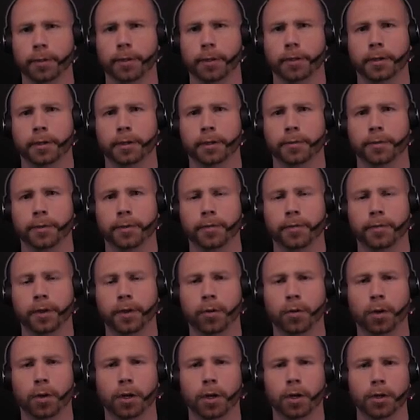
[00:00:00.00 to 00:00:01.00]
if they
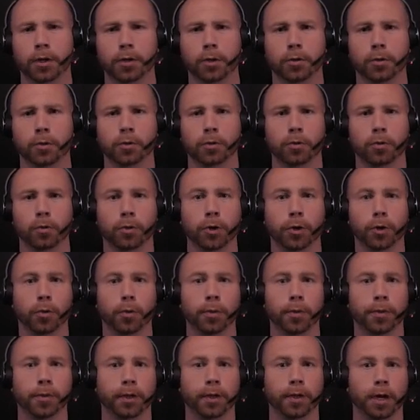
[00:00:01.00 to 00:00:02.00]
want to
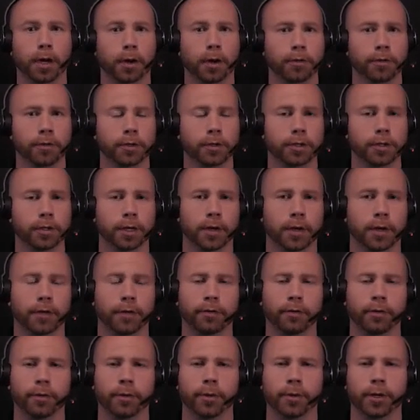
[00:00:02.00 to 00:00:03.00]
reopen the office and have
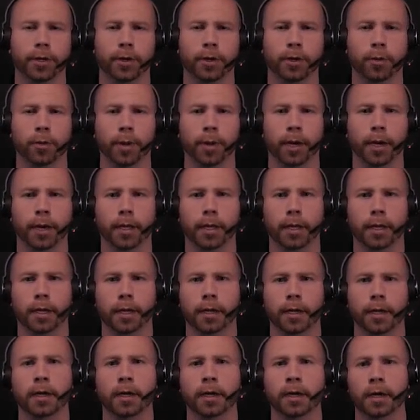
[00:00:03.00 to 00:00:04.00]
everybody go back in,
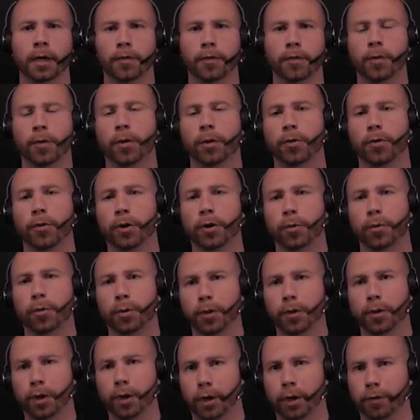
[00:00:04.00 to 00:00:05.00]
if they want to reopen
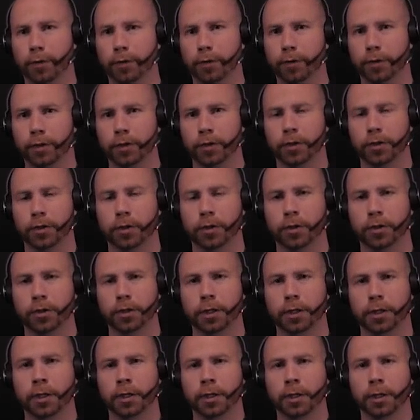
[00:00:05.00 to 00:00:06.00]
the office and start to
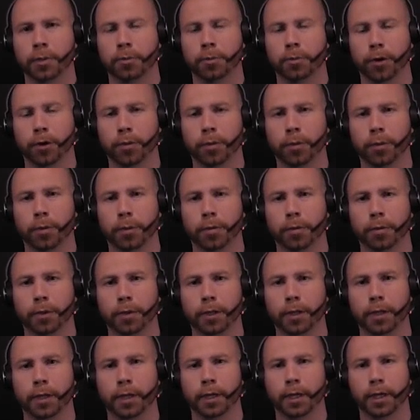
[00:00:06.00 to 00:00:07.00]
bring people
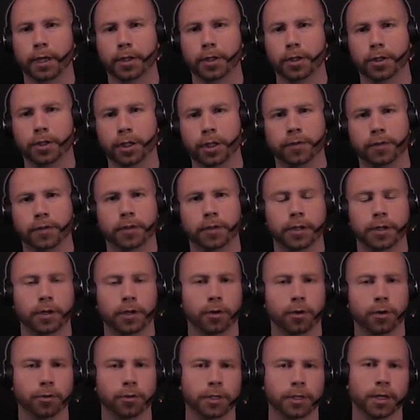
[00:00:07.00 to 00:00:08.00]
in on shifts like a
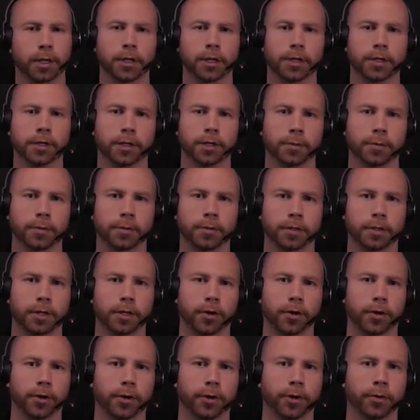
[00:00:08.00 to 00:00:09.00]
hoteling type
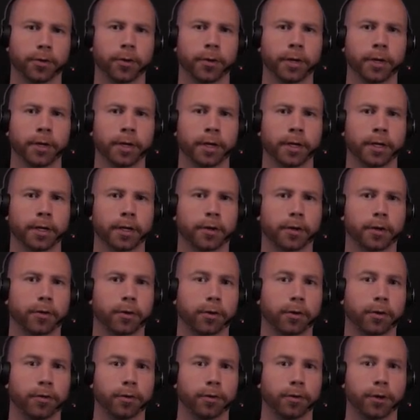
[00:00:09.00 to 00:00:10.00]
scenario, or
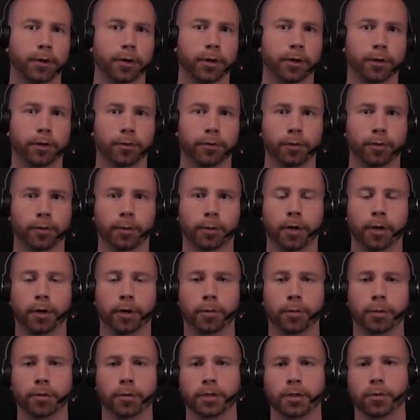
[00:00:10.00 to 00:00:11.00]
if they're going to go from
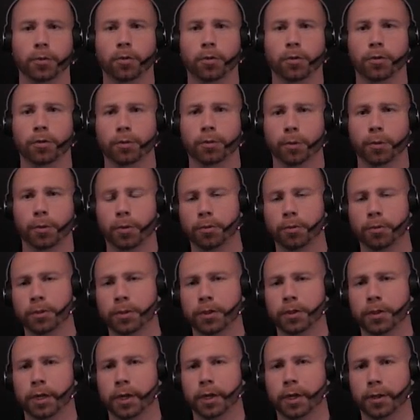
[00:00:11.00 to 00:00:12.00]
100% work from home
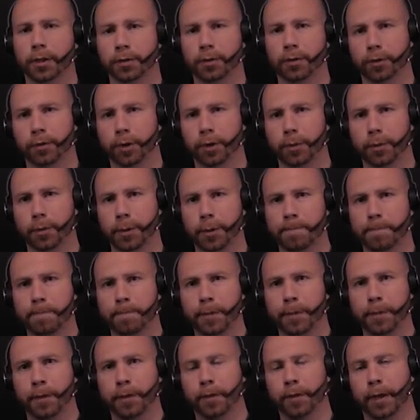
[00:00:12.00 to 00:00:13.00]
style environment.
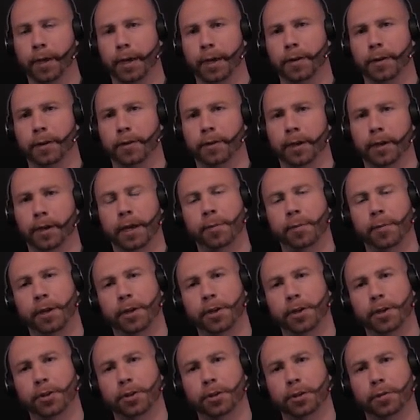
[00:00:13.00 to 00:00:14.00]
That and the
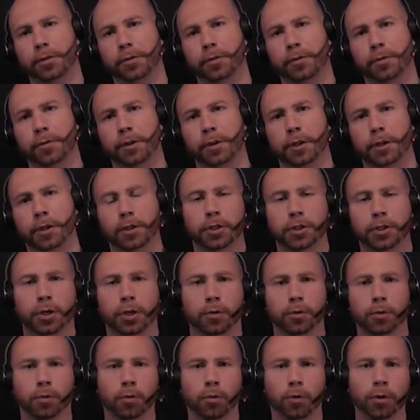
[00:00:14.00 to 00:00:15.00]
combination of shared
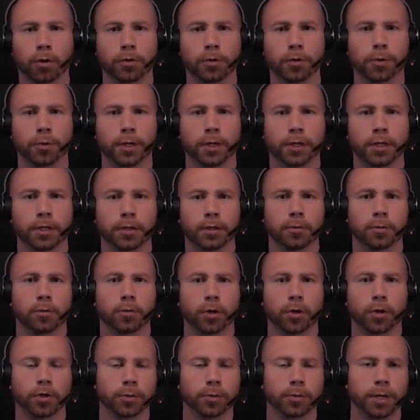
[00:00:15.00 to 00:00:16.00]

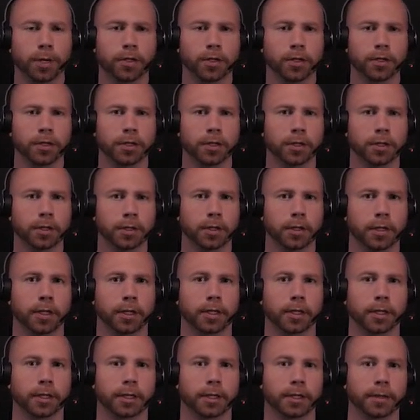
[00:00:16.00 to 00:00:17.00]
workspaces like
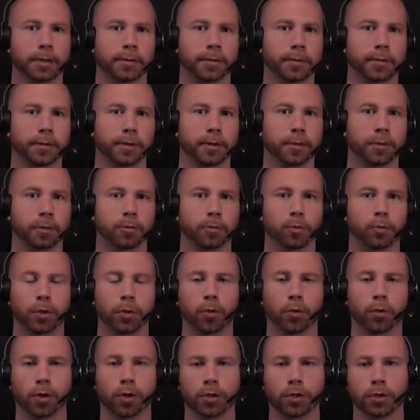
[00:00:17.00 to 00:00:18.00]

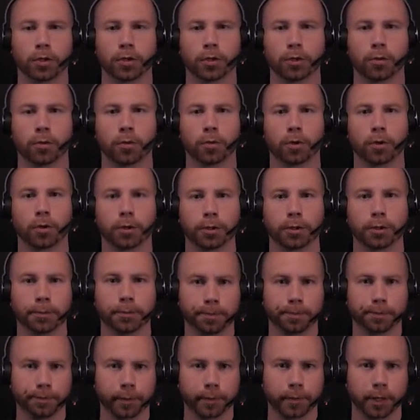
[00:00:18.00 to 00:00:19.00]
WeWorks of the world
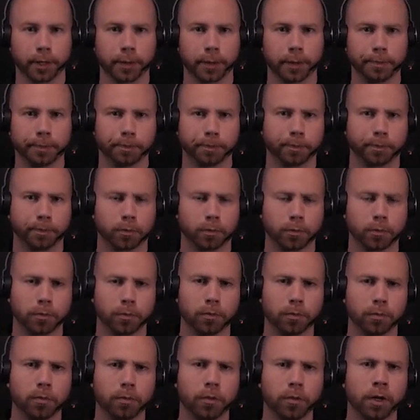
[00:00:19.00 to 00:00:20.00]

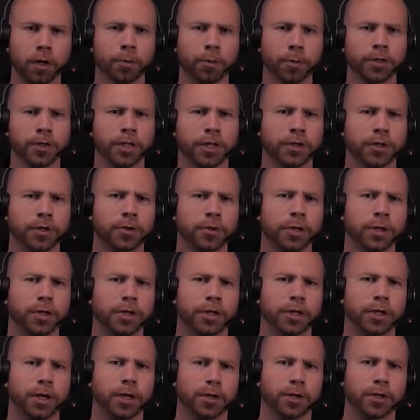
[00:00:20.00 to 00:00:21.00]
presents unique
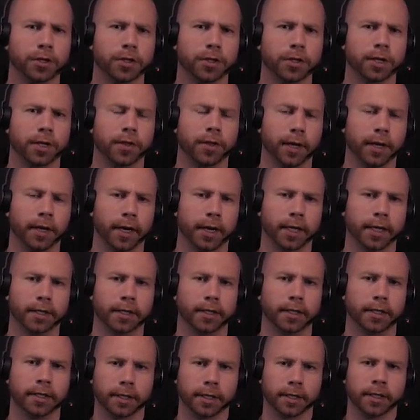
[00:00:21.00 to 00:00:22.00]
challenges on the
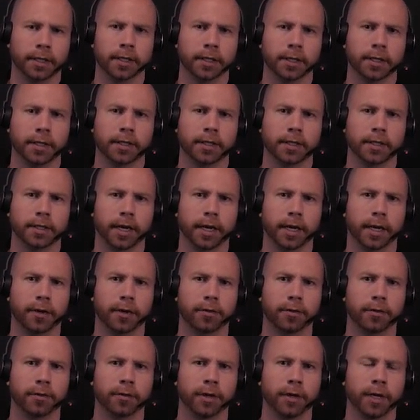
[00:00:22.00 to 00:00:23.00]
IT side
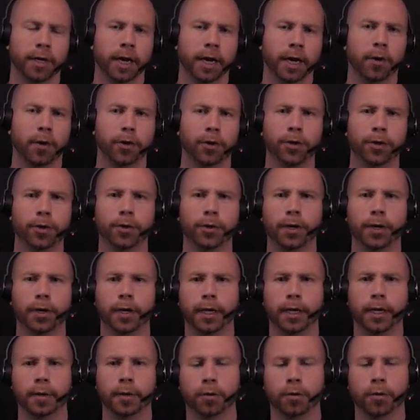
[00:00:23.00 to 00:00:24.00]
of how are you going to
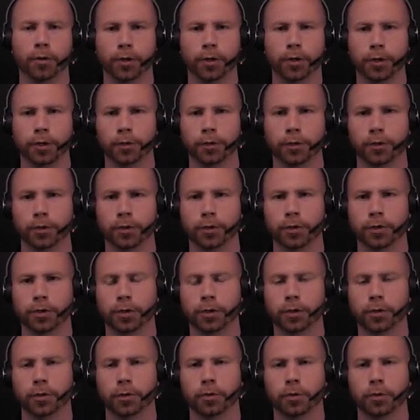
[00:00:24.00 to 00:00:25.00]
enable the users to